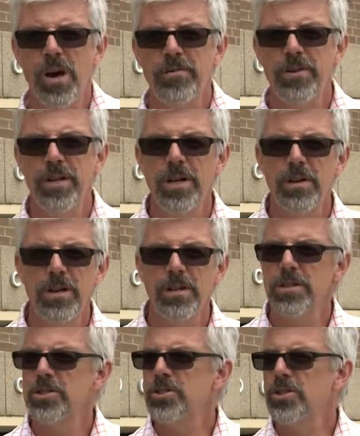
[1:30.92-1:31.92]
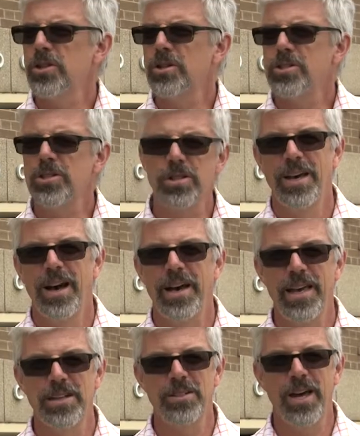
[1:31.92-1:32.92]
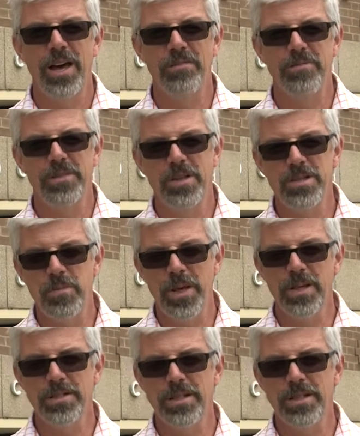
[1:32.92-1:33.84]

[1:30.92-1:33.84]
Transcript: offered here to this church. I get to have this meal